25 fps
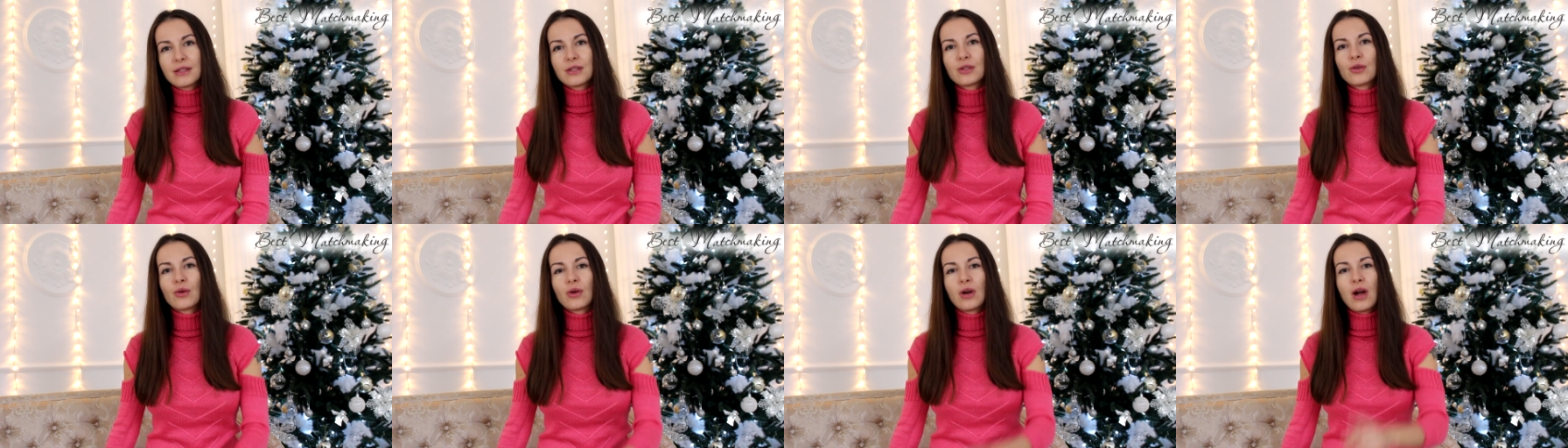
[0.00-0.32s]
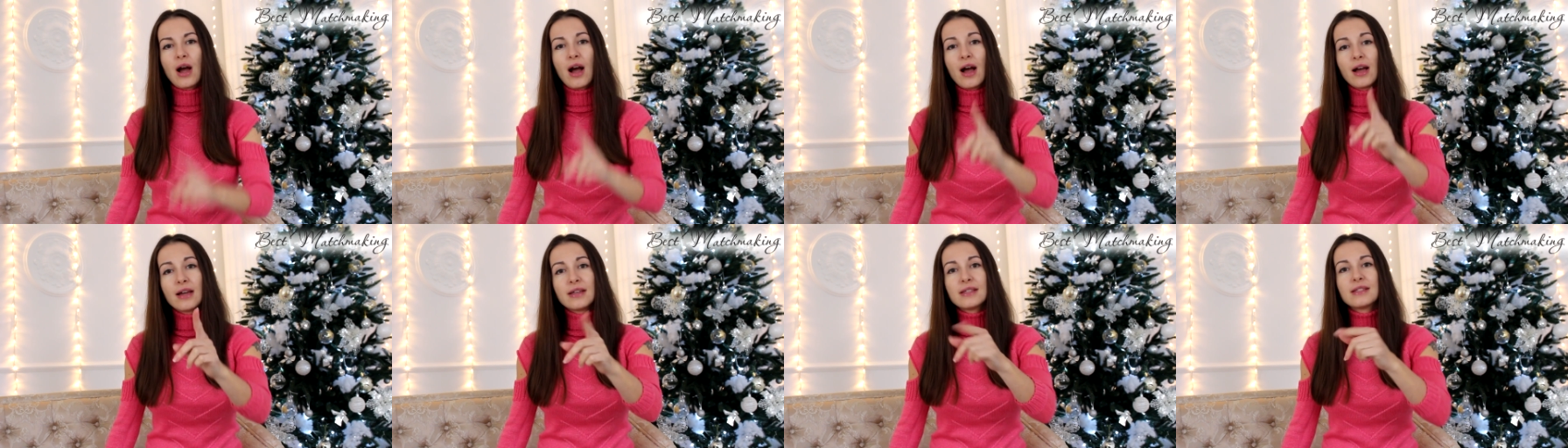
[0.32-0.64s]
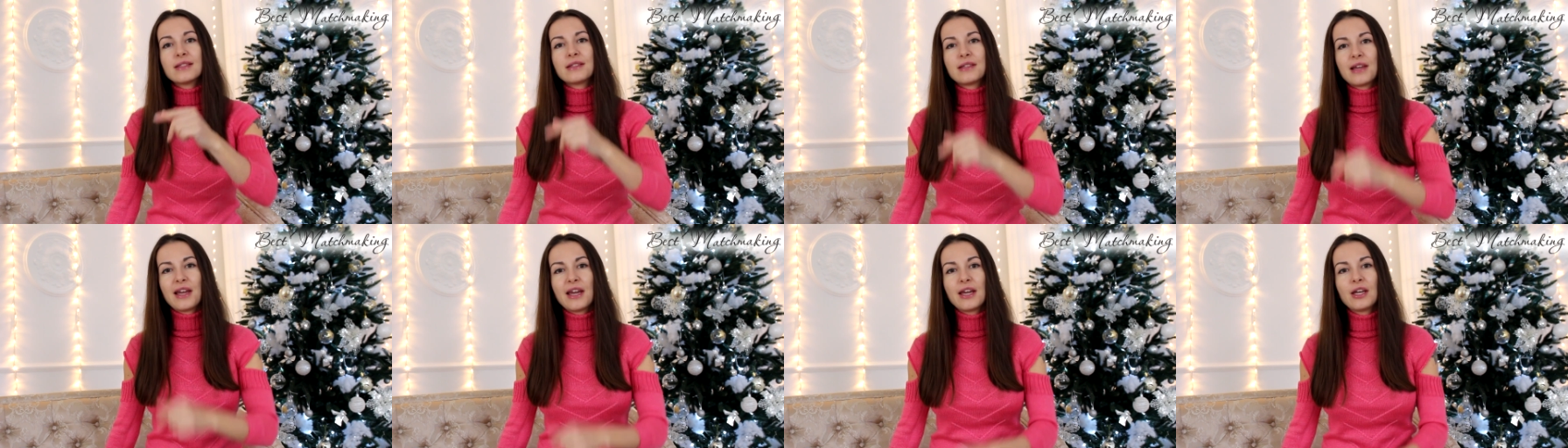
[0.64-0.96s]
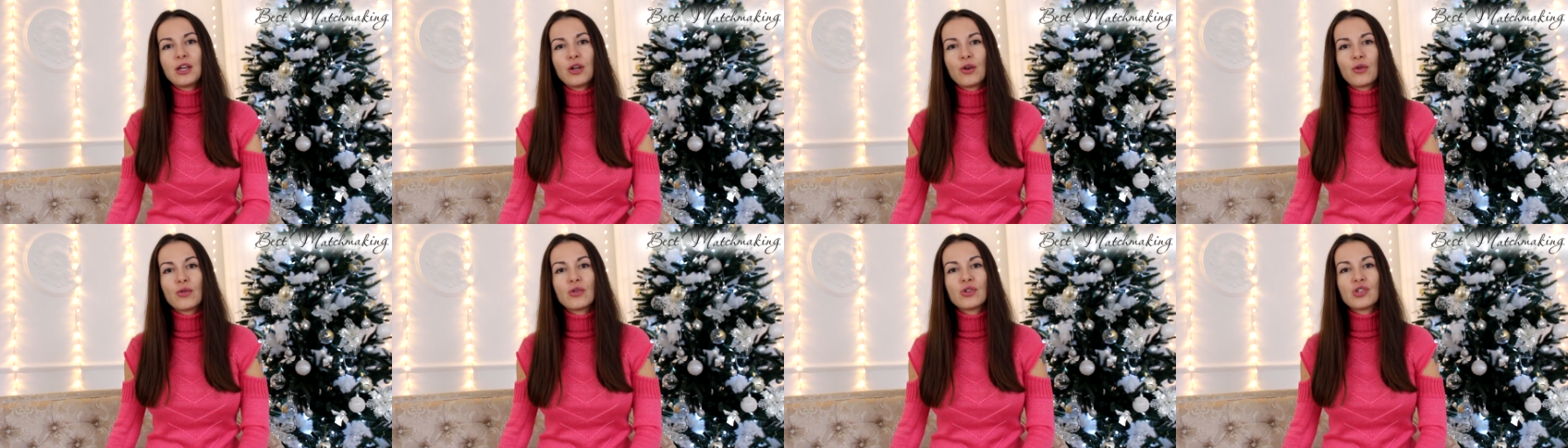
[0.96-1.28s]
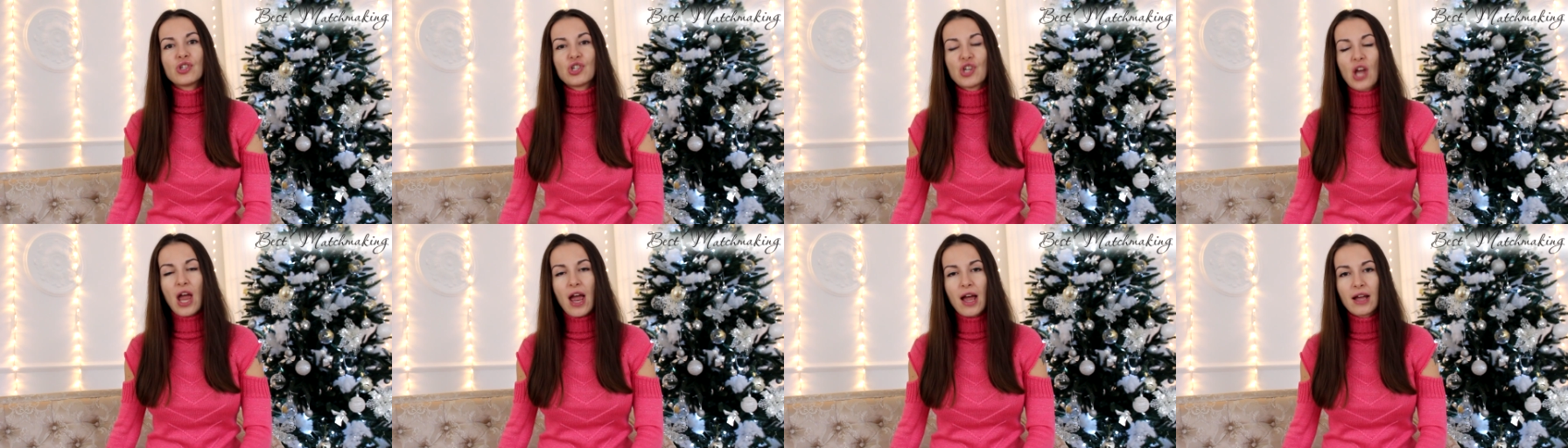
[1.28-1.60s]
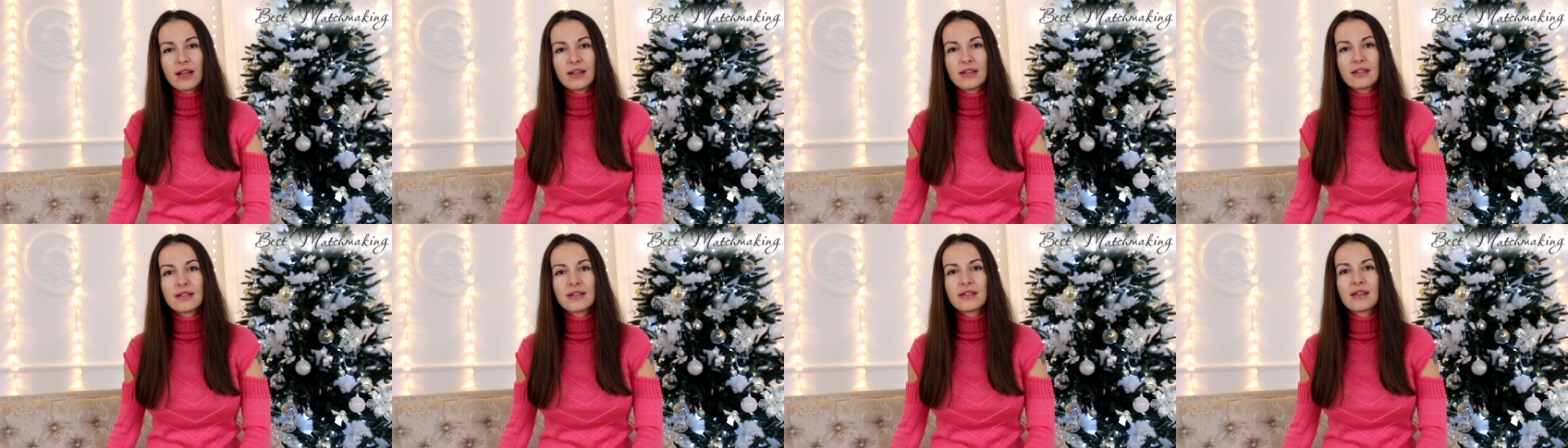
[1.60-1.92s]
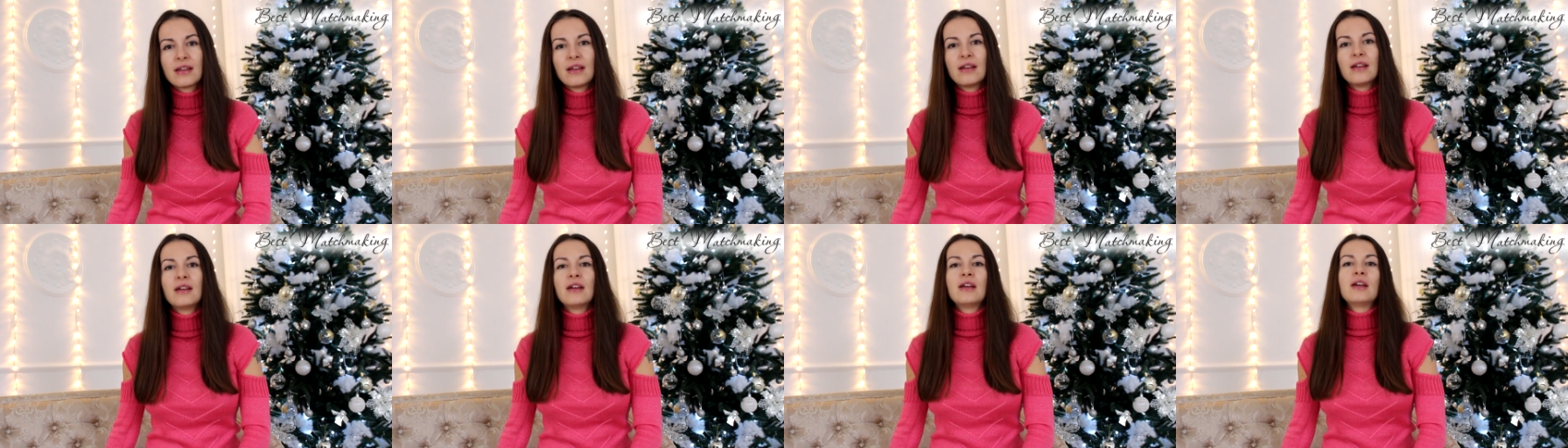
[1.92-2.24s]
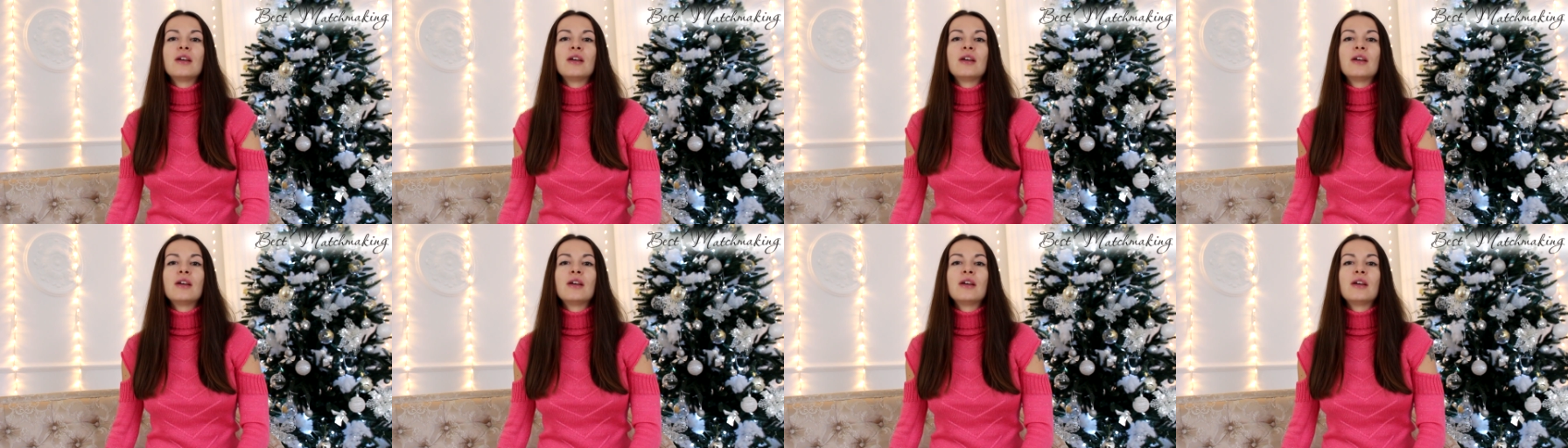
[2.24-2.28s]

so guys, take your chance.